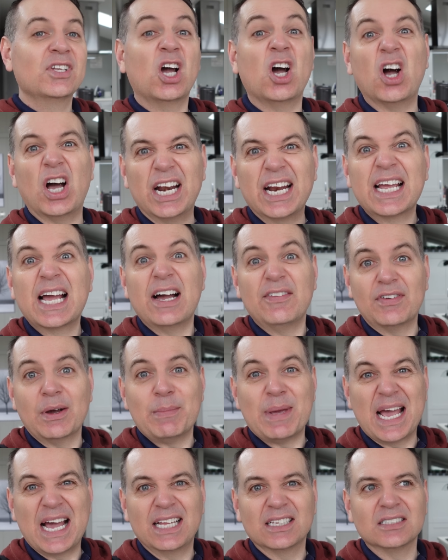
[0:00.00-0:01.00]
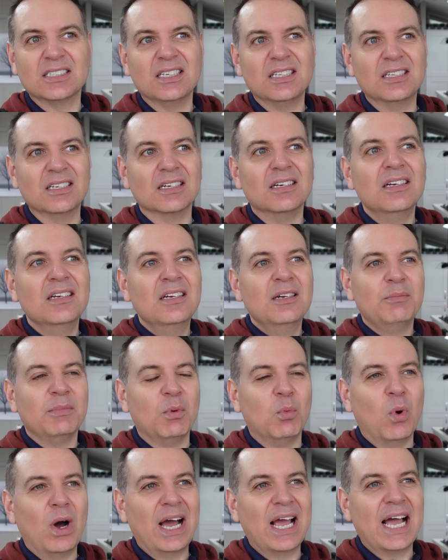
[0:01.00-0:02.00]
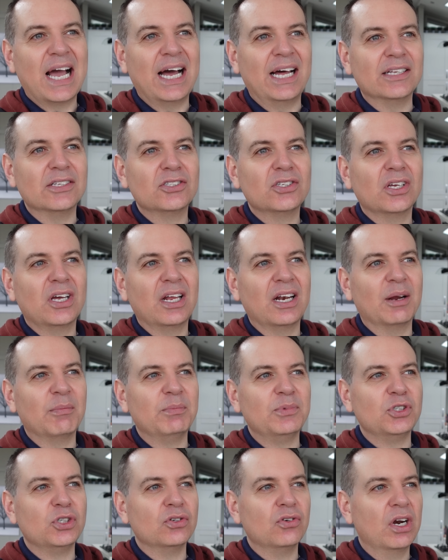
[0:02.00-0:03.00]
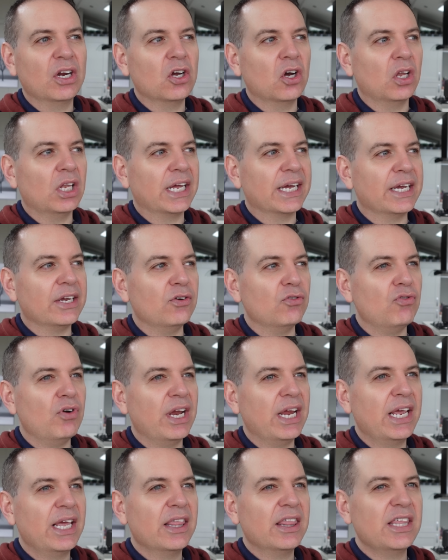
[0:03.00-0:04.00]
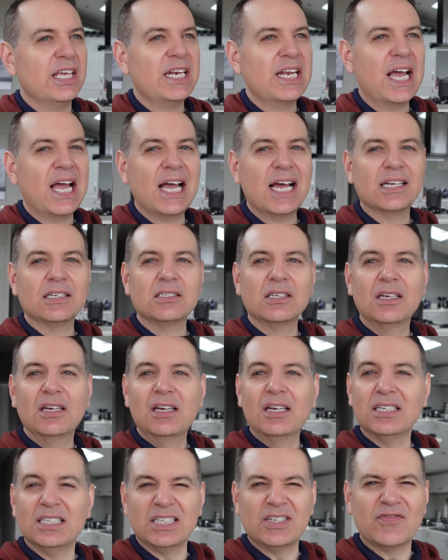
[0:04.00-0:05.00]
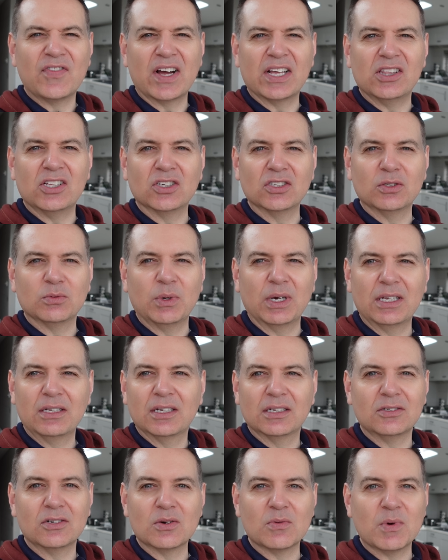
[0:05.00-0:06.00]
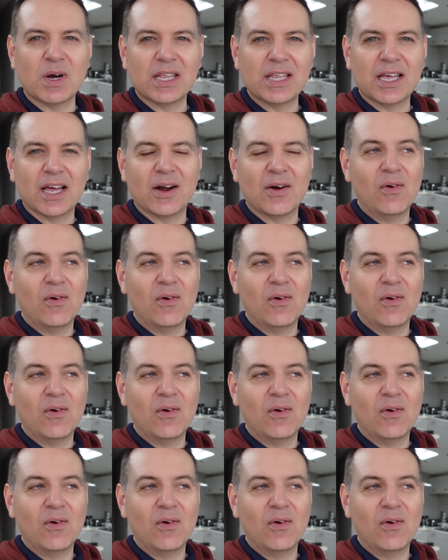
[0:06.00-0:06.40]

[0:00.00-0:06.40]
Oh, and I can't find my hats either. My white hats, and I'm sure I got like a grey thin hat. Need to find those as well. Well, price of